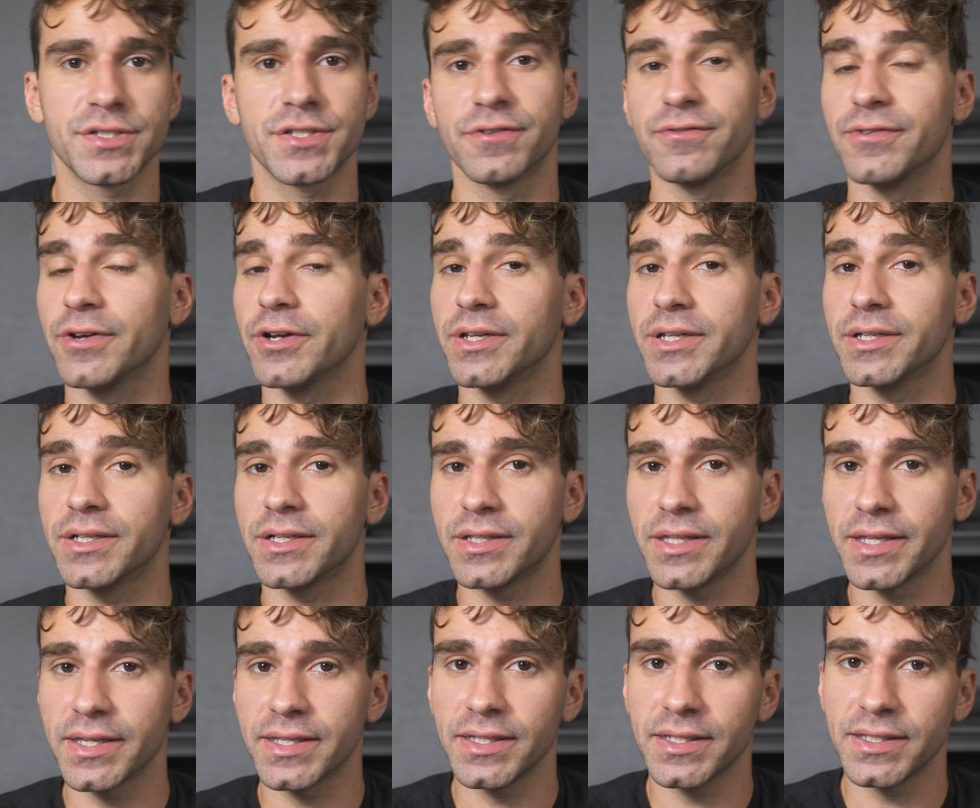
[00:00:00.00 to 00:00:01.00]
They're very
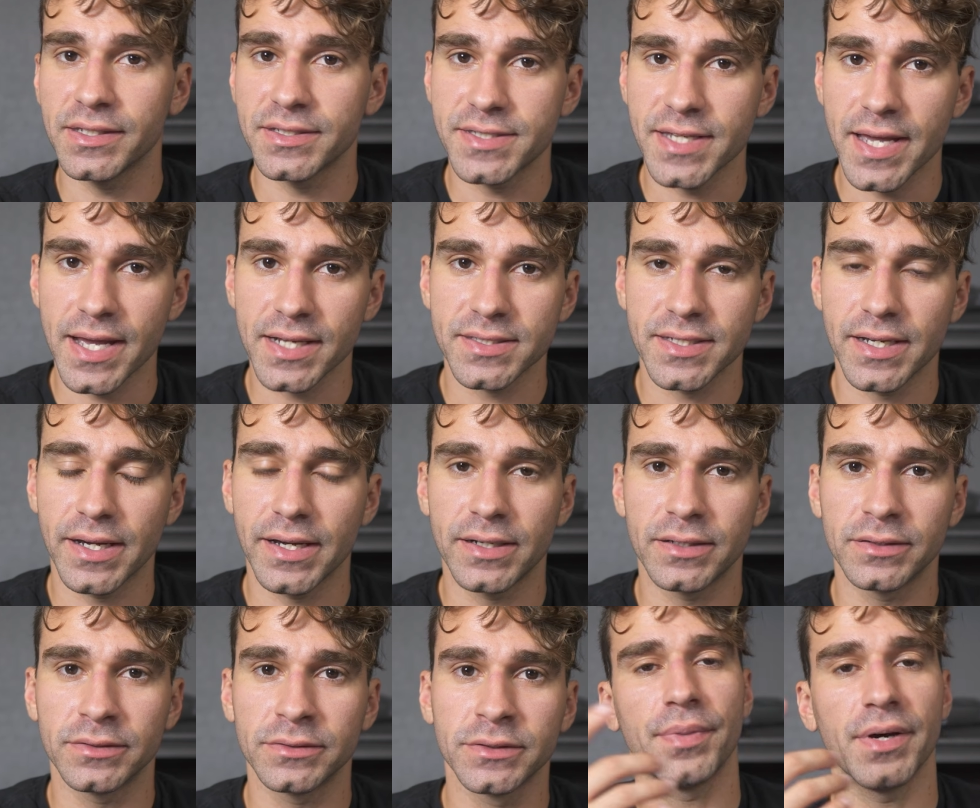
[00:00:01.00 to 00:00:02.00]
clicky and
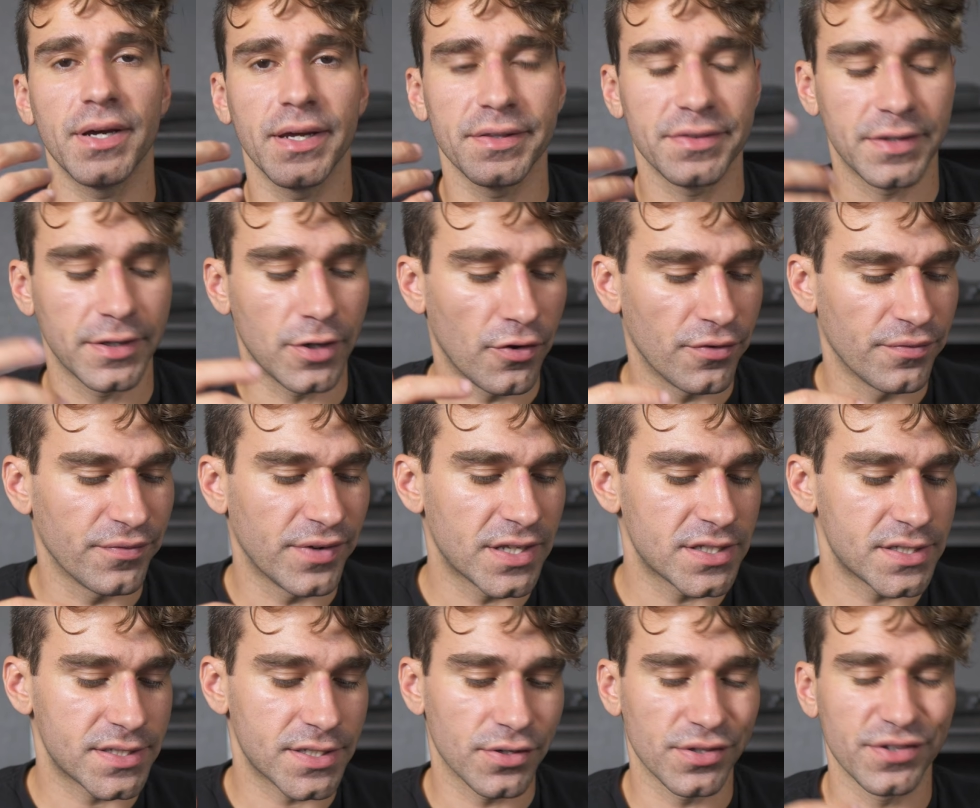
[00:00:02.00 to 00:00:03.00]
tactile, but they don't
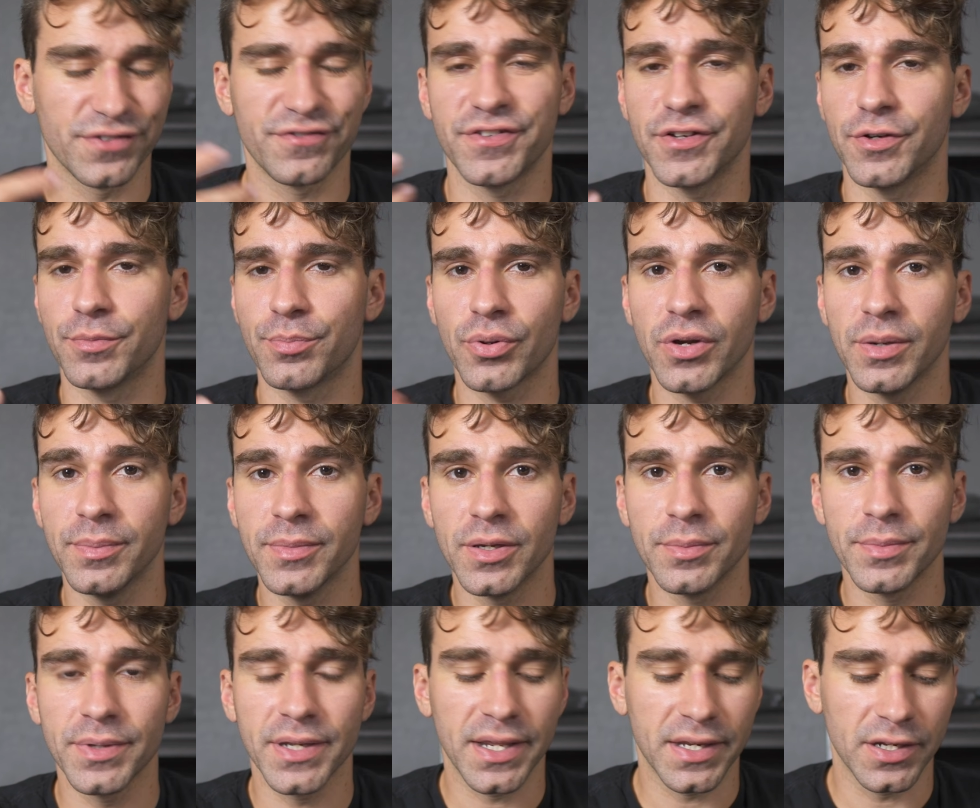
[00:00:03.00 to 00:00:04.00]
necessarily feel
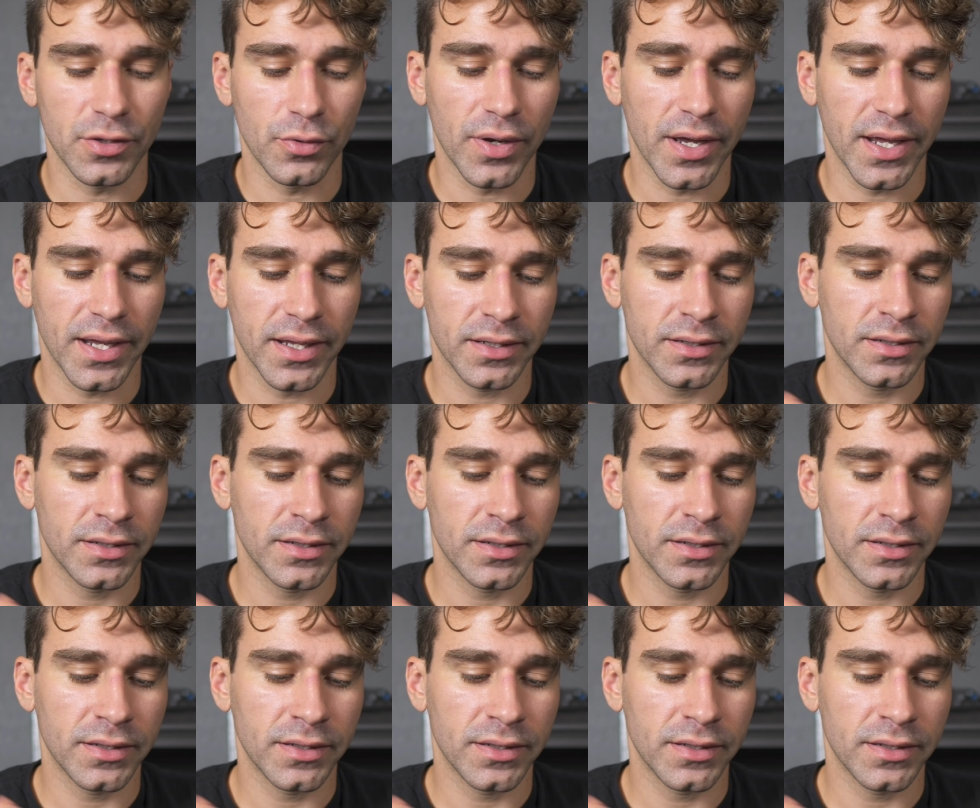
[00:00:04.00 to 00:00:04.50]
premium in any way.